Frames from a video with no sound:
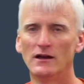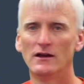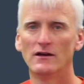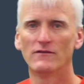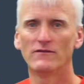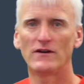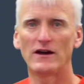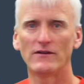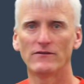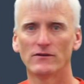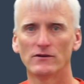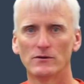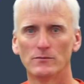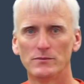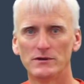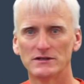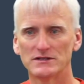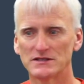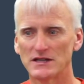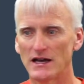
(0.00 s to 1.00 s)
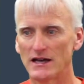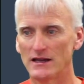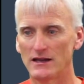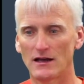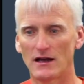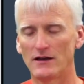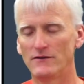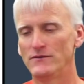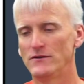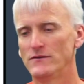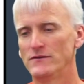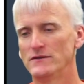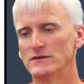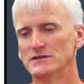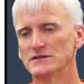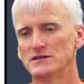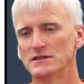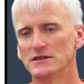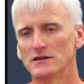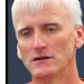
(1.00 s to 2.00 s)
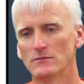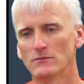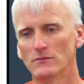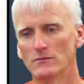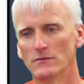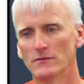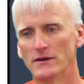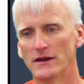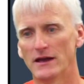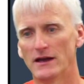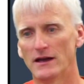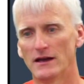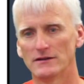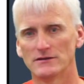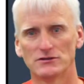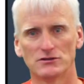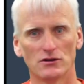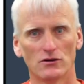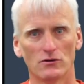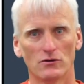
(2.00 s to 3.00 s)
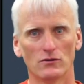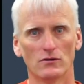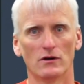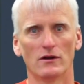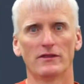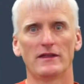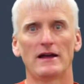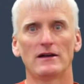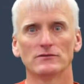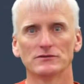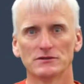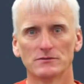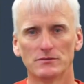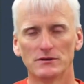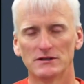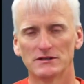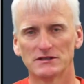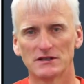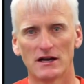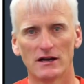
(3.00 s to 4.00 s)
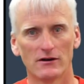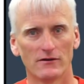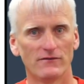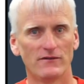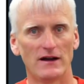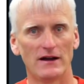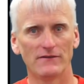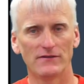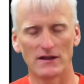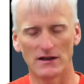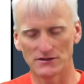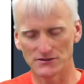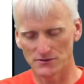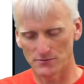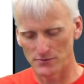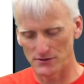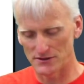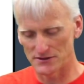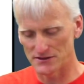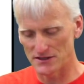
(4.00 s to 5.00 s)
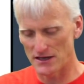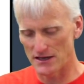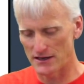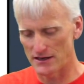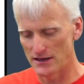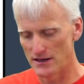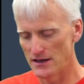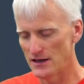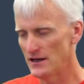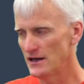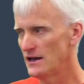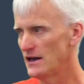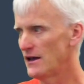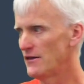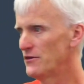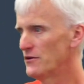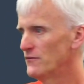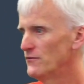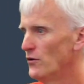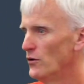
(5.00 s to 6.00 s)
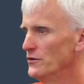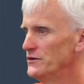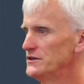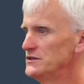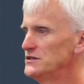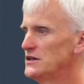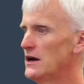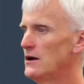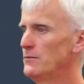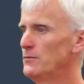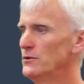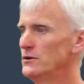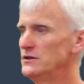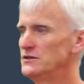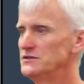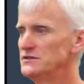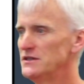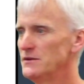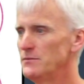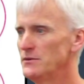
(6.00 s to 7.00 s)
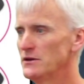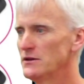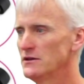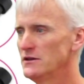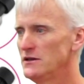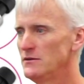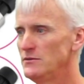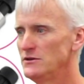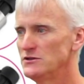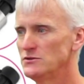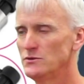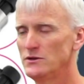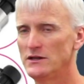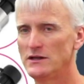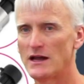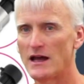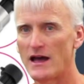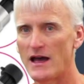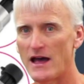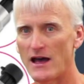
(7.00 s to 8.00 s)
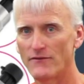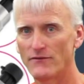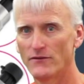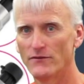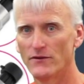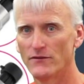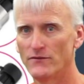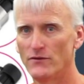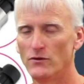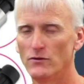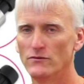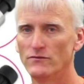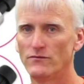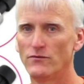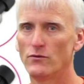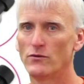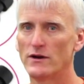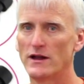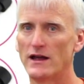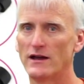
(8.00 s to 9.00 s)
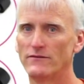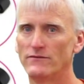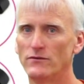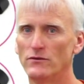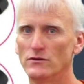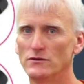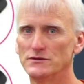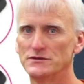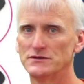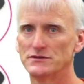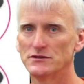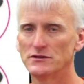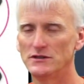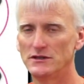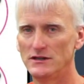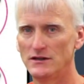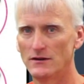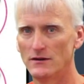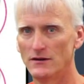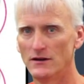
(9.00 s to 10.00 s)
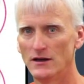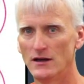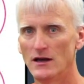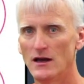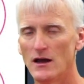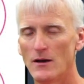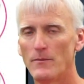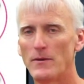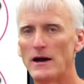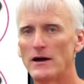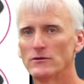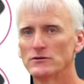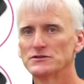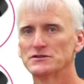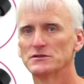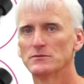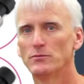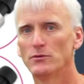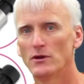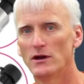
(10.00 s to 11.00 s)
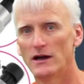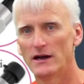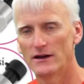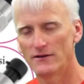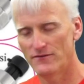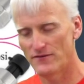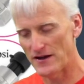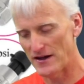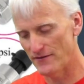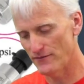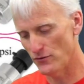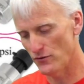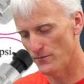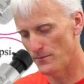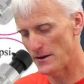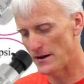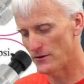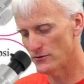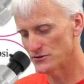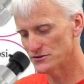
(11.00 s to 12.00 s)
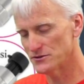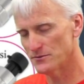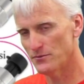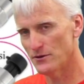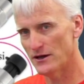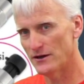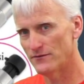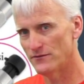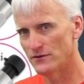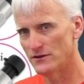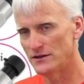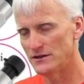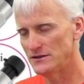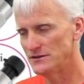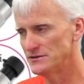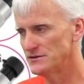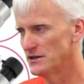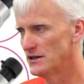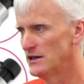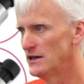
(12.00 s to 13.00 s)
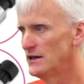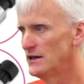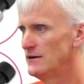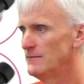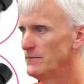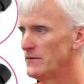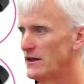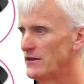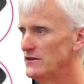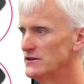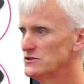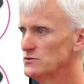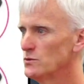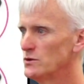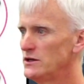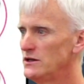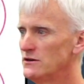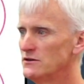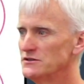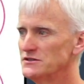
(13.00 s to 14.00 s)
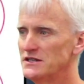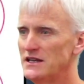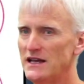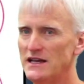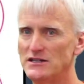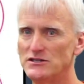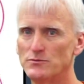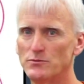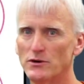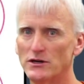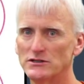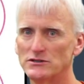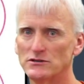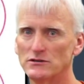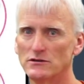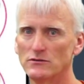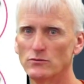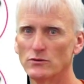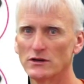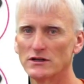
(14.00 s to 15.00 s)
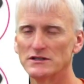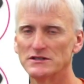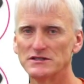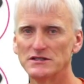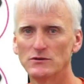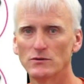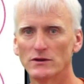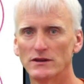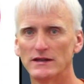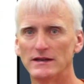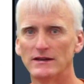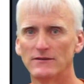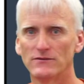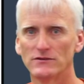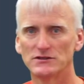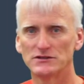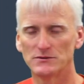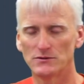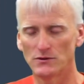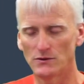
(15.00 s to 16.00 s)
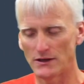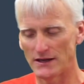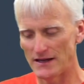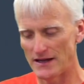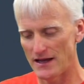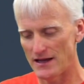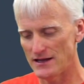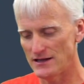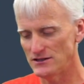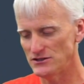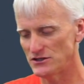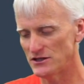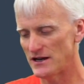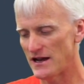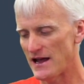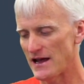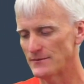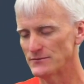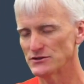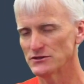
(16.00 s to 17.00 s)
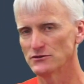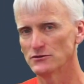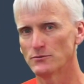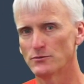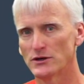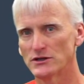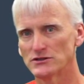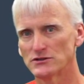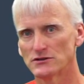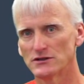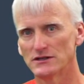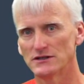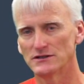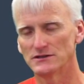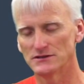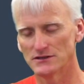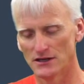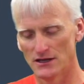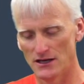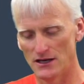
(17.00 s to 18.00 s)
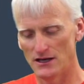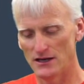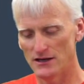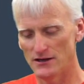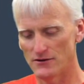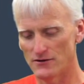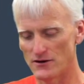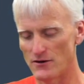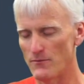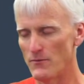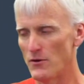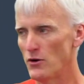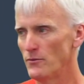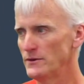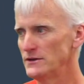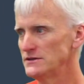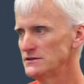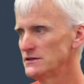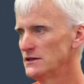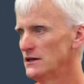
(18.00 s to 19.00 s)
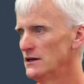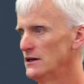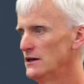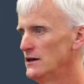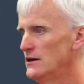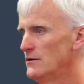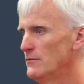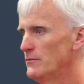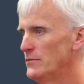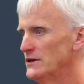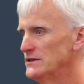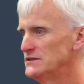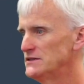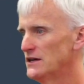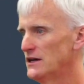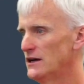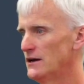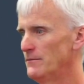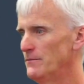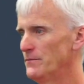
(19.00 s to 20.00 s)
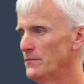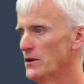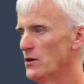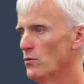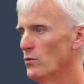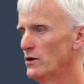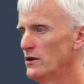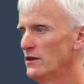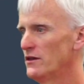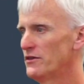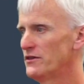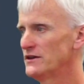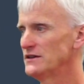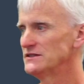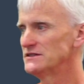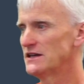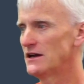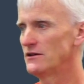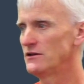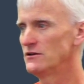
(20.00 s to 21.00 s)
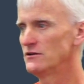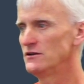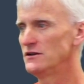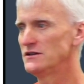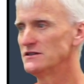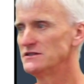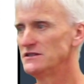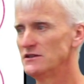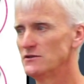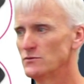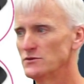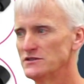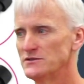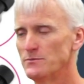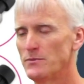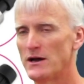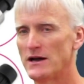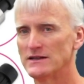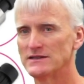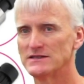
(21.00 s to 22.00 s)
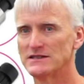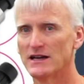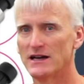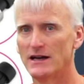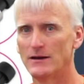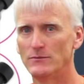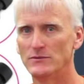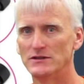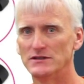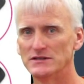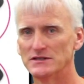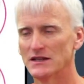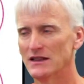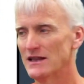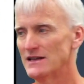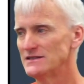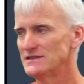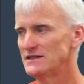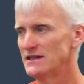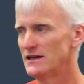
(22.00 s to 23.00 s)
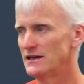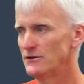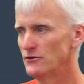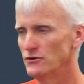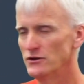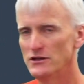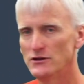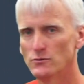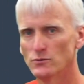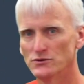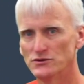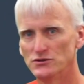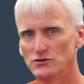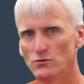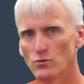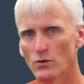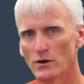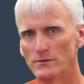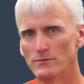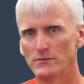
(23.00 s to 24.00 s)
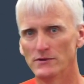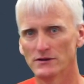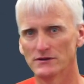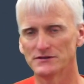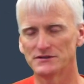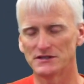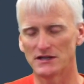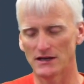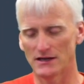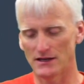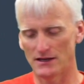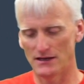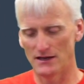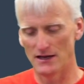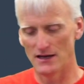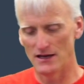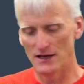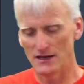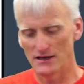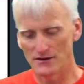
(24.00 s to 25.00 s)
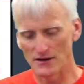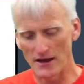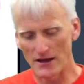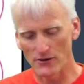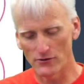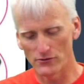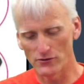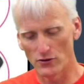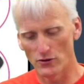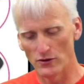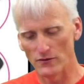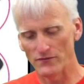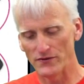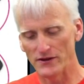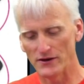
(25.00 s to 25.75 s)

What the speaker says: 500 psi. I've even seen them that show 1,000 psi or 5,000 psi. And their voltage output is typically between 0.5 volt and 4.5 volts. So you need a power supply, a 5-volt power supply for these. And this one here is gauge pressure. We're going to see what the difference between gauge and absolute pressure is here in a moment. But one of the things down here, you can see the response time is less than or equal to 1 millisecond. Now, I don't know if